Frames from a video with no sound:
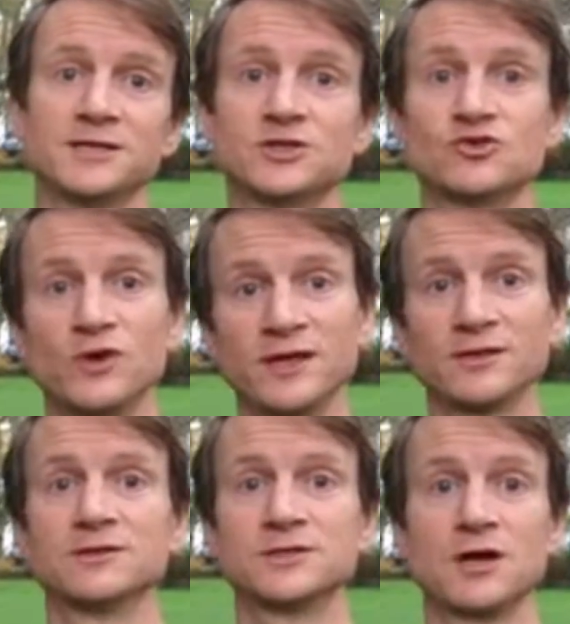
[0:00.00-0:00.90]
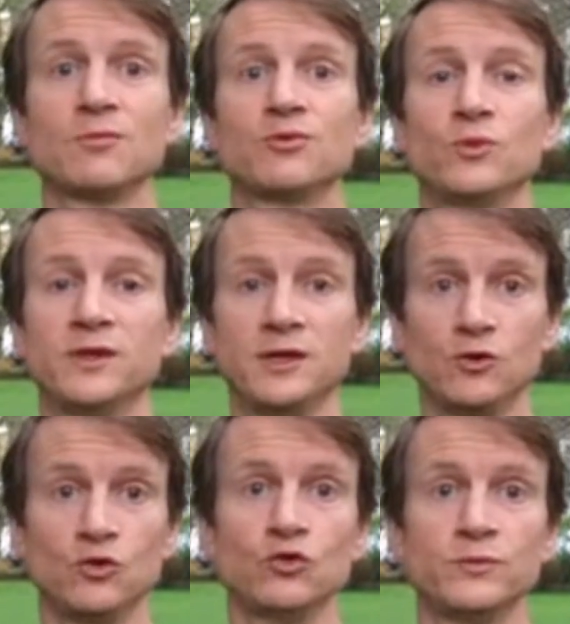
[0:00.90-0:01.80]
strengthens up when the
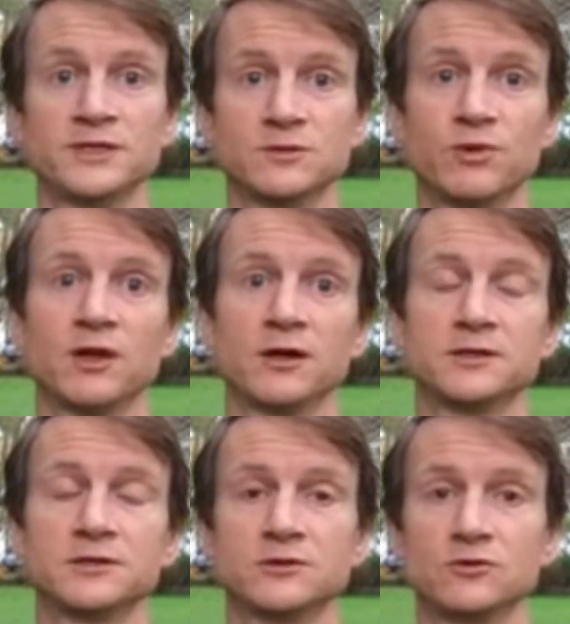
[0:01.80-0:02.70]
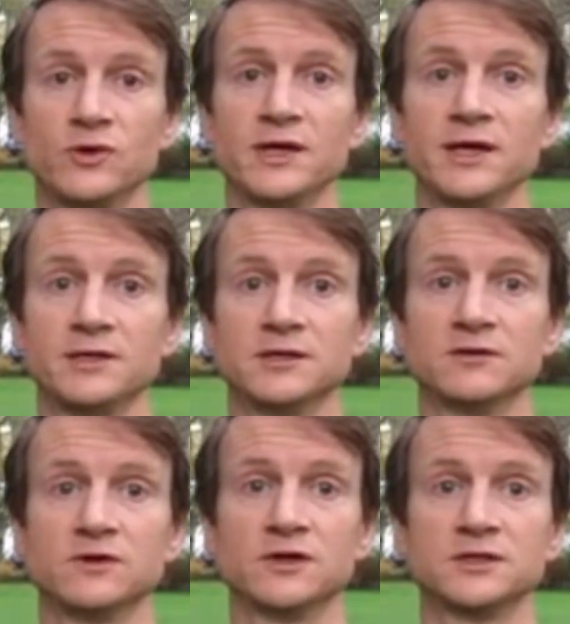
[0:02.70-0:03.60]
orb is applied to the radiating
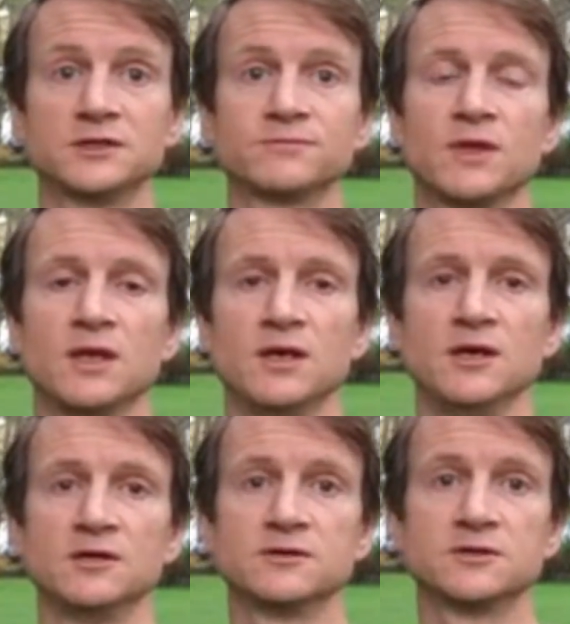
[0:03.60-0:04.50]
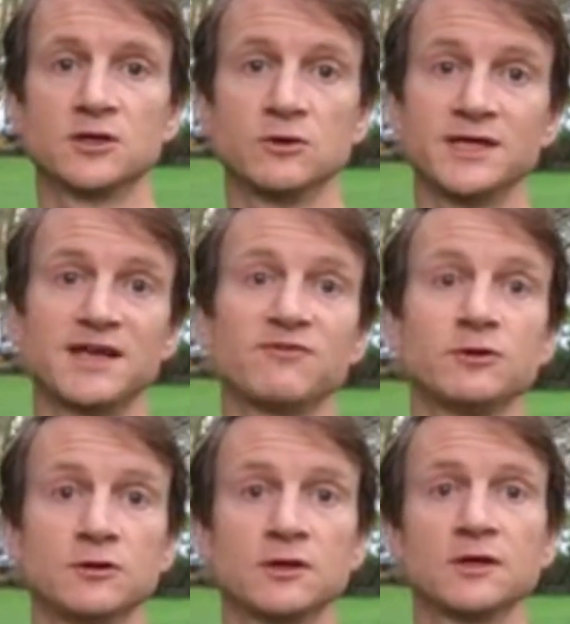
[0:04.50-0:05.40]
device. So let's have a
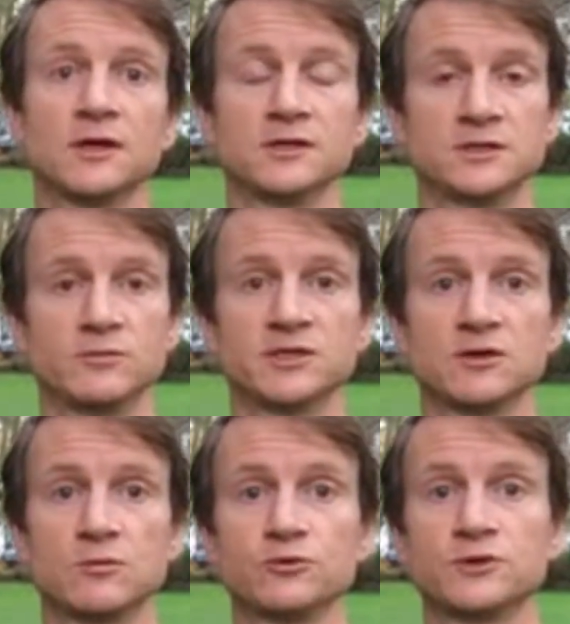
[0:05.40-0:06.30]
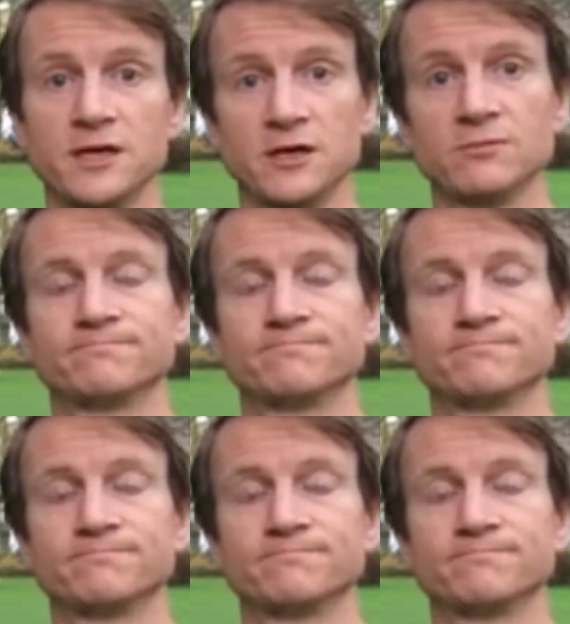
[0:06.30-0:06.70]
look at some examples here.